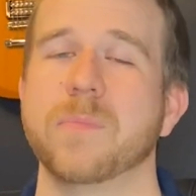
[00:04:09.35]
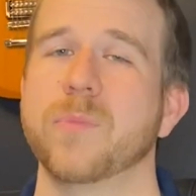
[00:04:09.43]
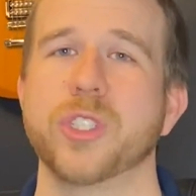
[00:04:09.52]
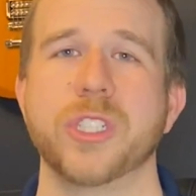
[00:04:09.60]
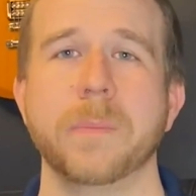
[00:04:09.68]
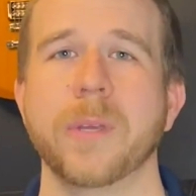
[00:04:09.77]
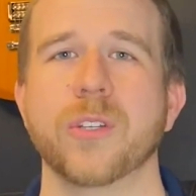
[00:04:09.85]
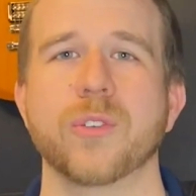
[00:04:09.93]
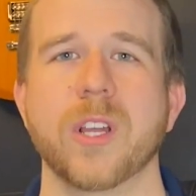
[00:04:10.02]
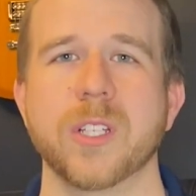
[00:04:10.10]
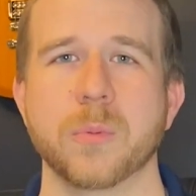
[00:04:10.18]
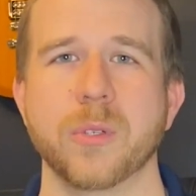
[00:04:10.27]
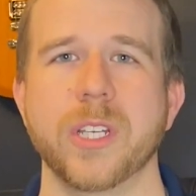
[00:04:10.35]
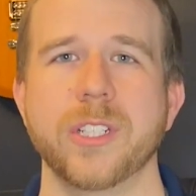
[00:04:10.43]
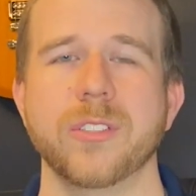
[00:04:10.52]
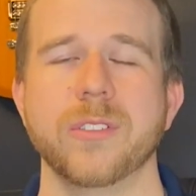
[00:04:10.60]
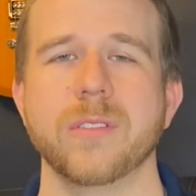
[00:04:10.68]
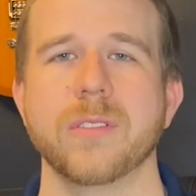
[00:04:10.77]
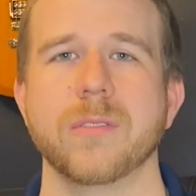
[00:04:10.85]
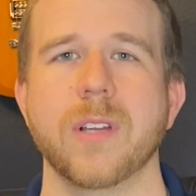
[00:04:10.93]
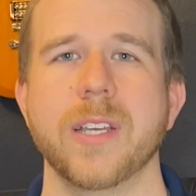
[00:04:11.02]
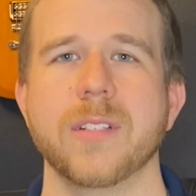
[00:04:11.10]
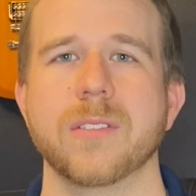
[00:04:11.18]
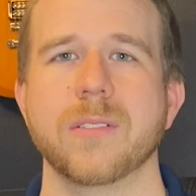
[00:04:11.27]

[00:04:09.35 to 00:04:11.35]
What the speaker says: shipping transportation, right?